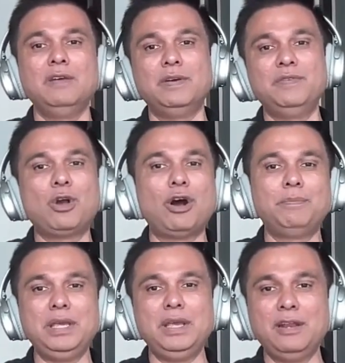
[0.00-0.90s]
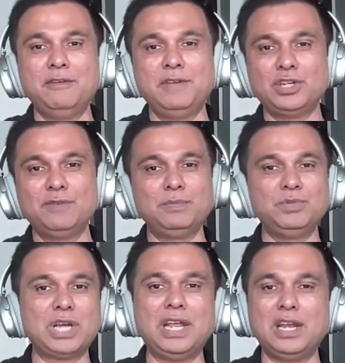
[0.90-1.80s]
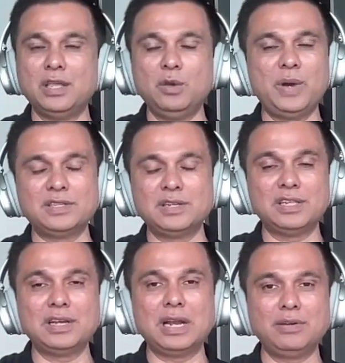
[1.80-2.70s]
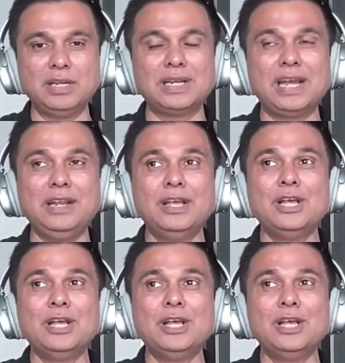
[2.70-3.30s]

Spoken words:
where we copy innovation from China, US, and other countries, right?